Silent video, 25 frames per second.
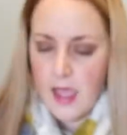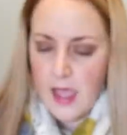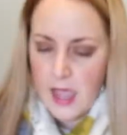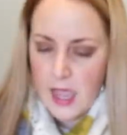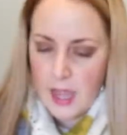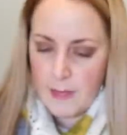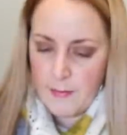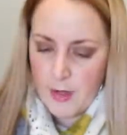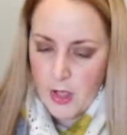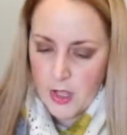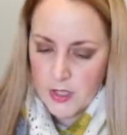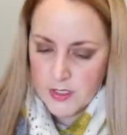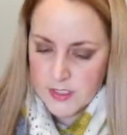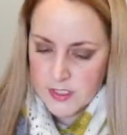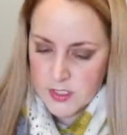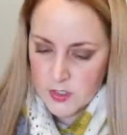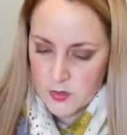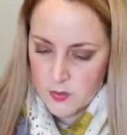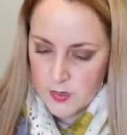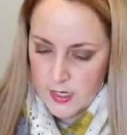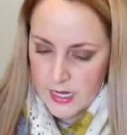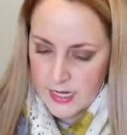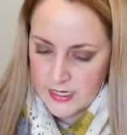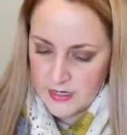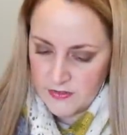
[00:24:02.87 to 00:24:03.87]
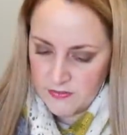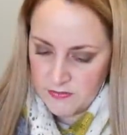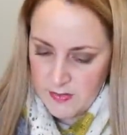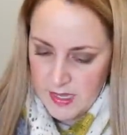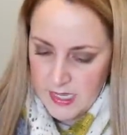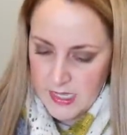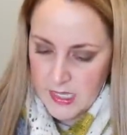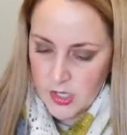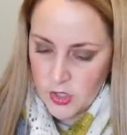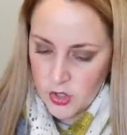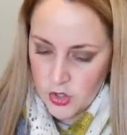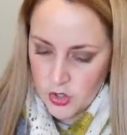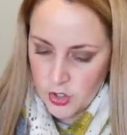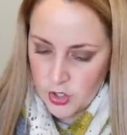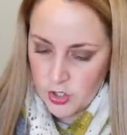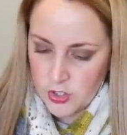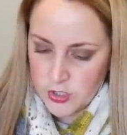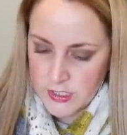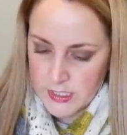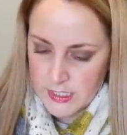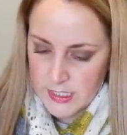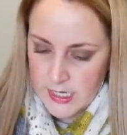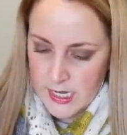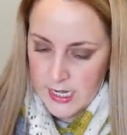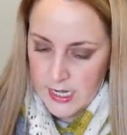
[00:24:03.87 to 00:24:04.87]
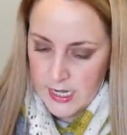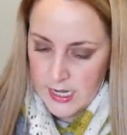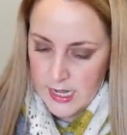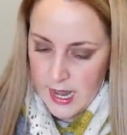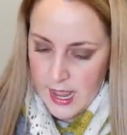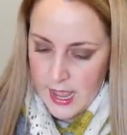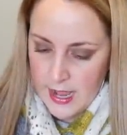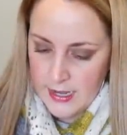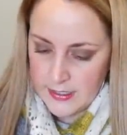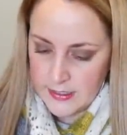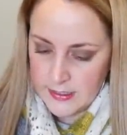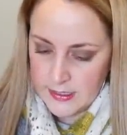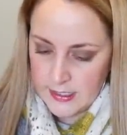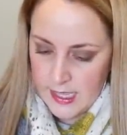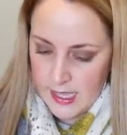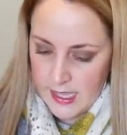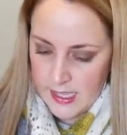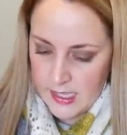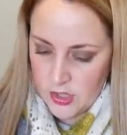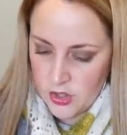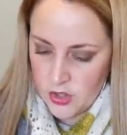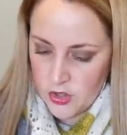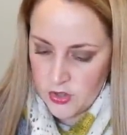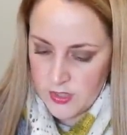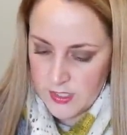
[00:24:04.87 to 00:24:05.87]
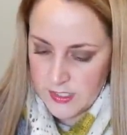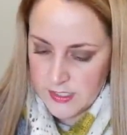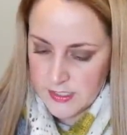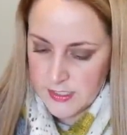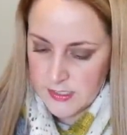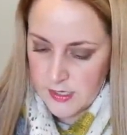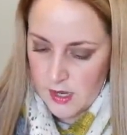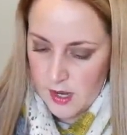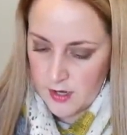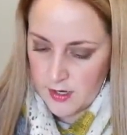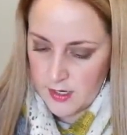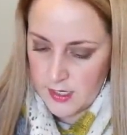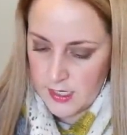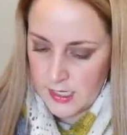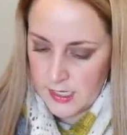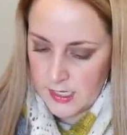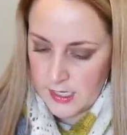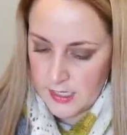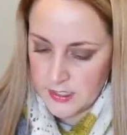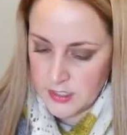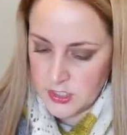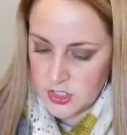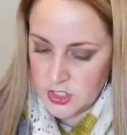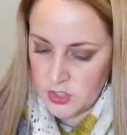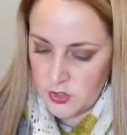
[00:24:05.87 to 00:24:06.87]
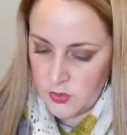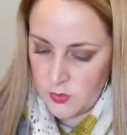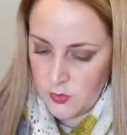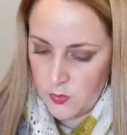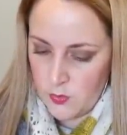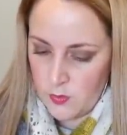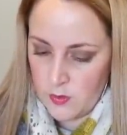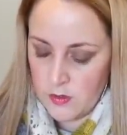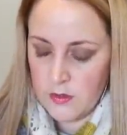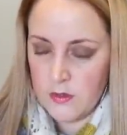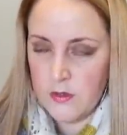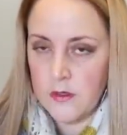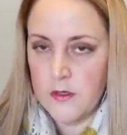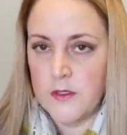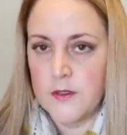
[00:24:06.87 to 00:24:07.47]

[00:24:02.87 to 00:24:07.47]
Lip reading: I'm also kind of making sure to knit it at a gauge that's not going to get too,